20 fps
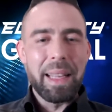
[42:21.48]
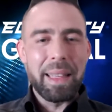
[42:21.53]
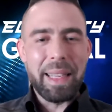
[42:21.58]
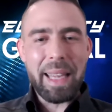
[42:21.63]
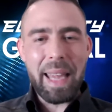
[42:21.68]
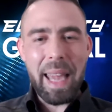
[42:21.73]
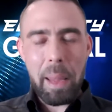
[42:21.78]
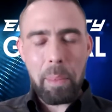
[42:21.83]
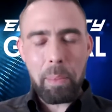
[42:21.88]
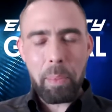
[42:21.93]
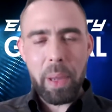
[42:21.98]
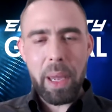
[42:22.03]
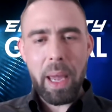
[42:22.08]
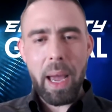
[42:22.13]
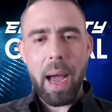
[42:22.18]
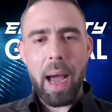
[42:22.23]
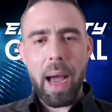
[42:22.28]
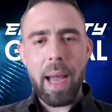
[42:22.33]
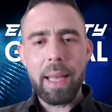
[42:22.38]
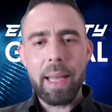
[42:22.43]

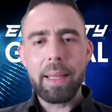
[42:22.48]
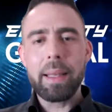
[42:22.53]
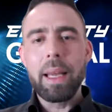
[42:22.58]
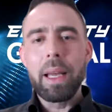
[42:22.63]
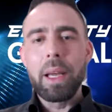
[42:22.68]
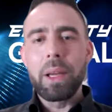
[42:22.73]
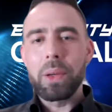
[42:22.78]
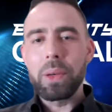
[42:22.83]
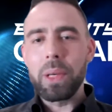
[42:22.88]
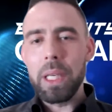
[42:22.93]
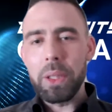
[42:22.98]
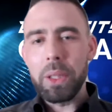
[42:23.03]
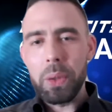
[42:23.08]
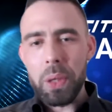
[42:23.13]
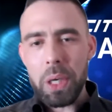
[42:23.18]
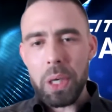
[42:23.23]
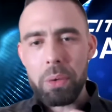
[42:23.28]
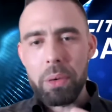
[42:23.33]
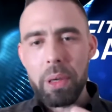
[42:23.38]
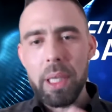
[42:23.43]
API, you need to
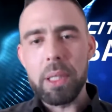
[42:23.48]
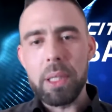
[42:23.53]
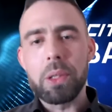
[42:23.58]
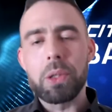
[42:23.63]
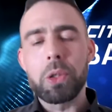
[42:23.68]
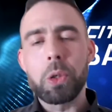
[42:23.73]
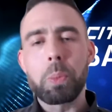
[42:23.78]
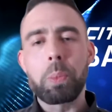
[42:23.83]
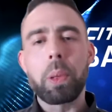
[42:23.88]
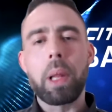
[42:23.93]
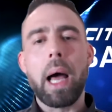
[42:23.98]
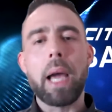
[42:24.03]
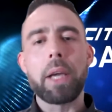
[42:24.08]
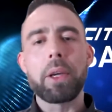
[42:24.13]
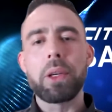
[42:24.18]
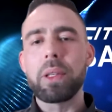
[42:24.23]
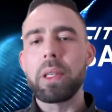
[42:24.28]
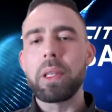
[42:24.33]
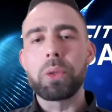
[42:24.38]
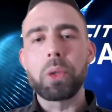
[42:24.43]
increase the supply,
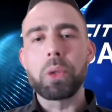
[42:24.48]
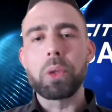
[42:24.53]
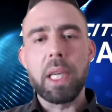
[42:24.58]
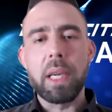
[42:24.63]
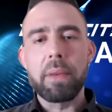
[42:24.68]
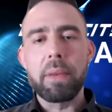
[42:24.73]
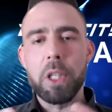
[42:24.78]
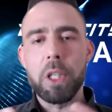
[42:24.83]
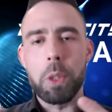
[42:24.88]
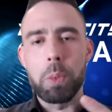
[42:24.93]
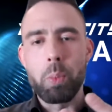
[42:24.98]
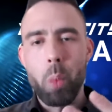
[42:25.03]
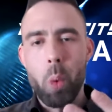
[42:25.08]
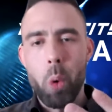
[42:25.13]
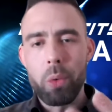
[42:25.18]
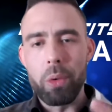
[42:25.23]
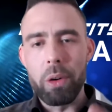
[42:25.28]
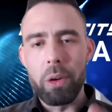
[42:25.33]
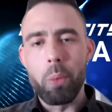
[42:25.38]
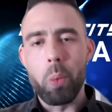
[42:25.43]
you need to give us
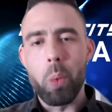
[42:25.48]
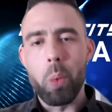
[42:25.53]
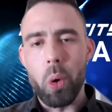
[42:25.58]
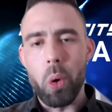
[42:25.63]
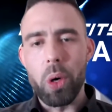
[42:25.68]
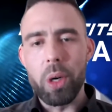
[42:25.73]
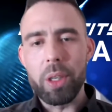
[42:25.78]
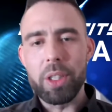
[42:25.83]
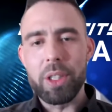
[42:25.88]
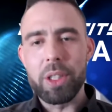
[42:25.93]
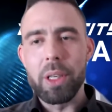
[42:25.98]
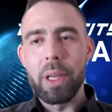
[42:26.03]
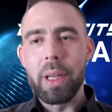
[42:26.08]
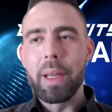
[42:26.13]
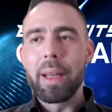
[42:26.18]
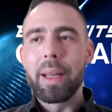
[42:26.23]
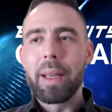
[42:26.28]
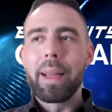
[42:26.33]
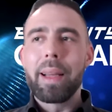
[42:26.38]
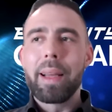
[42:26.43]
more rewards,
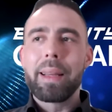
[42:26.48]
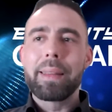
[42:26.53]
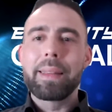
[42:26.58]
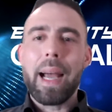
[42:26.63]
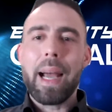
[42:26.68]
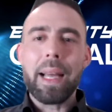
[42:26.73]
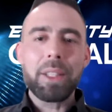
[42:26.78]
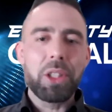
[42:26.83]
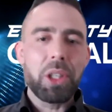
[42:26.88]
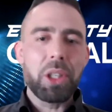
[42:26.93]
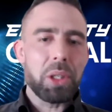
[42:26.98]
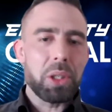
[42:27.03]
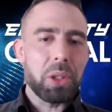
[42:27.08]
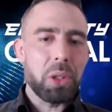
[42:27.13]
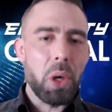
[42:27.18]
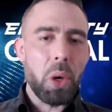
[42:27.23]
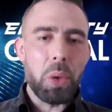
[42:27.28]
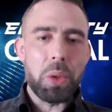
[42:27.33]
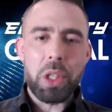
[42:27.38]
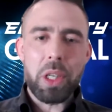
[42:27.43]
that just
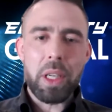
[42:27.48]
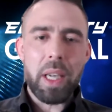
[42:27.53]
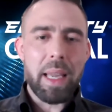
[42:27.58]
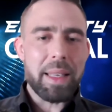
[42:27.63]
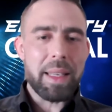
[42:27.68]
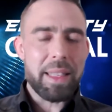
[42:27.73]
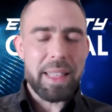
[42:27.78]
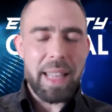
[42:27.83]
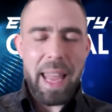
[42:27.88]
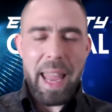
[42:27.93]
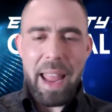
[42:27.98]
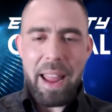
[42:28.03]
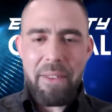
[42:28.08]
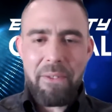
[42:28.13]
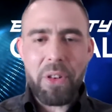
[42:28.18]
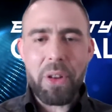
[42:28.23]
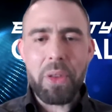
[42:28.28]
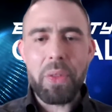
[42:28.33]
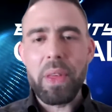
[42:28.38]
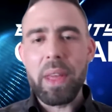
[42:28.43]
goes against
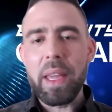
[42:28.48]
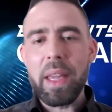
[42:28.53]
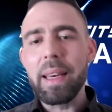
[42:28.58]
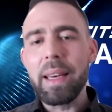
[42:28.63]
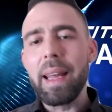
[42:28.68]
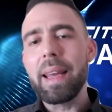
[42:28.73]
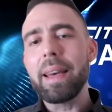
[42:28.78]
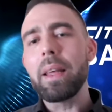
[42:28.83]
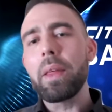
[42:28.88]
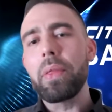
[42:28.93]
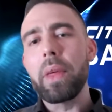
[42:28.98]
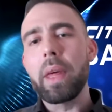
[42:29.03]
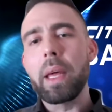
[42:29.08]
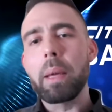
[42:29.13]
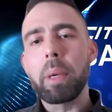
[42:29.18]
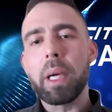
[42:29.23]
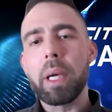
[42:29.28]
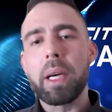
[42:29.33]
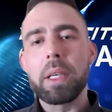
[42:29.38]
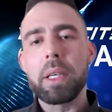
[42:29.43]
everything and
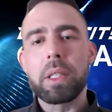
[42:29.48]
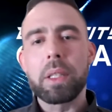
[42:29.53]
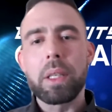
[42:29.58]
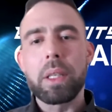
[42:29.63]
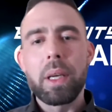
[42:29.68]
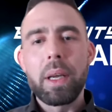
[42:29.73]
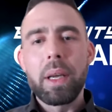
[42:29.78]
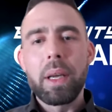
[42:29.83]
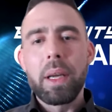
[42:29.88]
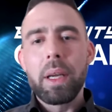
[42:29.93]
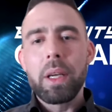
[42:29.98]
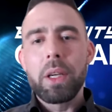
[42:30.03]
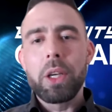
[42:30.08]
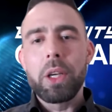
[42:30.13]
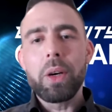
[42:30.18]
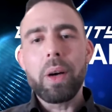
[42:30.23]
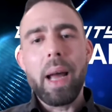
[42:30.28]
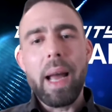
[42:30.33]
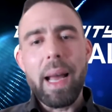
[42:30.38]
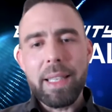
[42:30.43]
anything, because
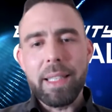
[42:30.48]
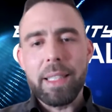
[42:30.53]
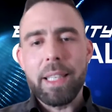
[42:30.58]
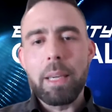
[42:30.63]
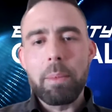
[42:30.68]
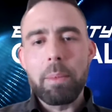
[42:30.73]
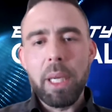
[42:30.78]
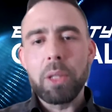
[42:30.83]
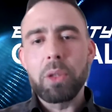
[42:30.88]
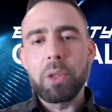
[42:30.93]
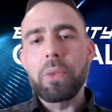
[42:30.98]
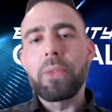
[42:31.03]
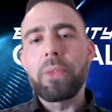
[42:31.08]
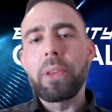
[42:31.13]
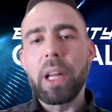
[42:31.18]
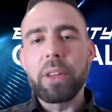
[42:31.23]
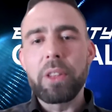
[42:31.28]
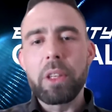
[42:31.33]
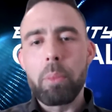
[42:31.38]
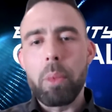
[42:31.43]
you're asking me to
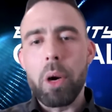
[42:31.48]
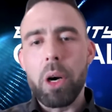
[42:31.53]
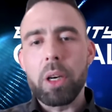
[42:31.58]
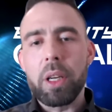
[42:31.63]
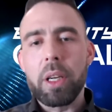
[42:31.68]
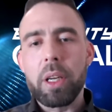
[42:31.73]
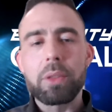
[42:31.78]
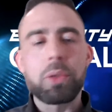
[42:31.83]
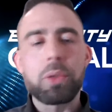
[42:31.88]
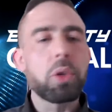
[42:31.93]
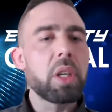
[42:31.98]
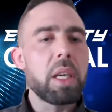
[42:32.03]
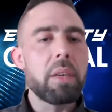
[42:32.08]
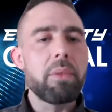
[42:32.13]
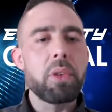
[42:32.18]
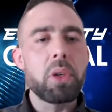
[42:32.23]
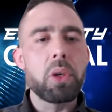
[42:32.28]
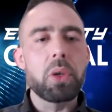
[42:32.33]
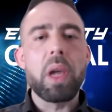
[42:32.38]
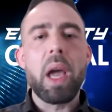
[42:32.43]
flood the market to
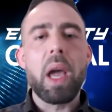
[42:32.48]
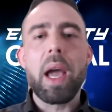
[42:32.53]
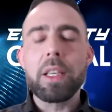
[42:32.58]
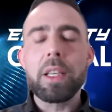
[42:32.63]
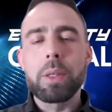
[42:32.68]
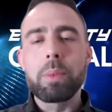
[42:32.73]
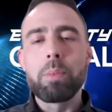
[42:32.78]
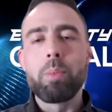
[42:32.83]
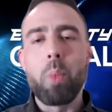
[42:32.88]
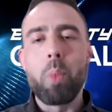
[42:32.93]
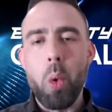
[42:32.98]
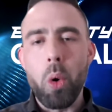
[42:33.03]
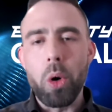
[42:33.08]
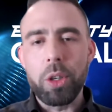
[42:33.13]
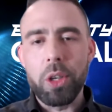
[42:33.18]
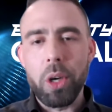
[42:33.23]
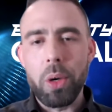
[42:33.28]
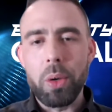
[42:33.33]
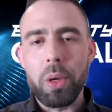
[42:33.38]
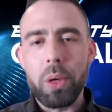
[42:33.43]
give you guys more
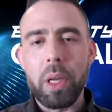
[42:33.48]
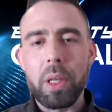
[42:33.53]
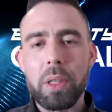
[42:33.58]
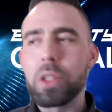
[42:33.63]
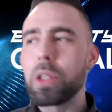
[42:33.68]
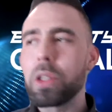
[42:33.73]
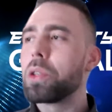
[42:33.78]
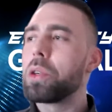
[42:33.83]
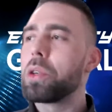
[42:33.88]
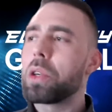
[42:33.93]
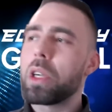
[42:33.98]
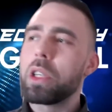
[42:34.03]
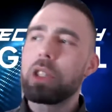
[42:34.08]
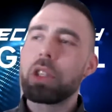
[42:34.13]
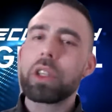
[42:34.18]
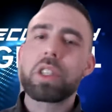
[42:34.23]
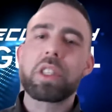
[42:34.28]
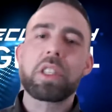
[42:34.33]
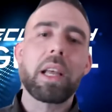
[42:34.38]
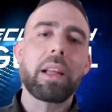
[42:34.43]
tokens so you can
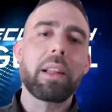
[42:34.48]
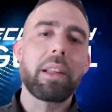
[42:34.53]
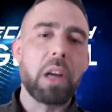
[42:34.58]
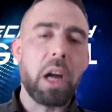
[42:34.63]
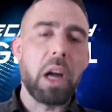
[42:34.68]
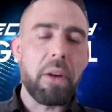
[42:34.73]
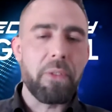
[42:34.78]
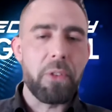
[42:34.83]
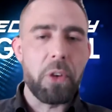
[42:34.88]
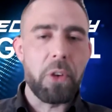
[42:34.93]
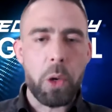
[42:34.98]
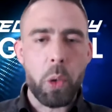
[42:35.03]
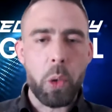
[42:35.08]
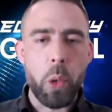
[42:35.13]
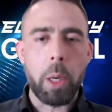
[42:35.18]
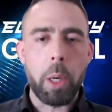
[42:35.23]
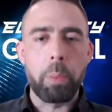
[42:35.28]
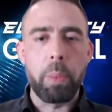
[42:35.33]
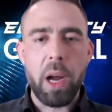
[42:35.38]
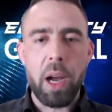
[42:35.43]
just sell it off for a
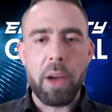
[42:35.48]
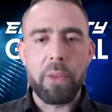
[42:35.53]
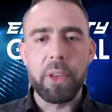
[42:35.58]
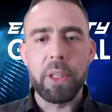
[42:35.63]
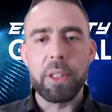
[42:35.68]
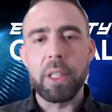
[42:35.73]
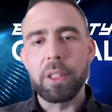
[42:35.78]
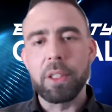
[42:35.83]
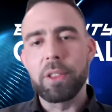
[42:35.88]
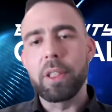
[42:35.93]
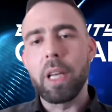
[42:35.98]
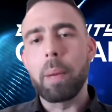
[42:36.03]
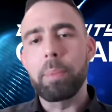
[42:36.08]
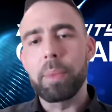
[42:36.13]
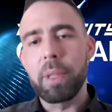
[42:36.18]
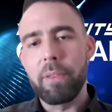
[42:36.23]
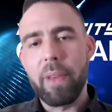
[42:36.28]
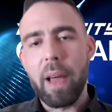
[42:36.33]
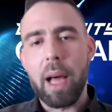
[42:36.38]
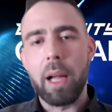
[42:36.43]
quick profit and dump
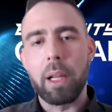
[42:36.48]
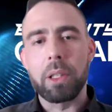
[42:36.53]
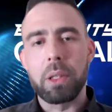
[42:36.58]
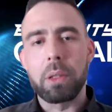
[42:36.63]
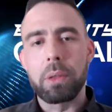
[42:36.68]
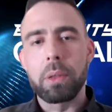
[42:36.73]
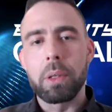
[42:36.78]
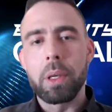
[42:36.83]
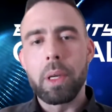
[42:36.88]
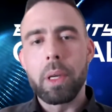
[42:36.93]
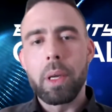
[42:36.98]
the value.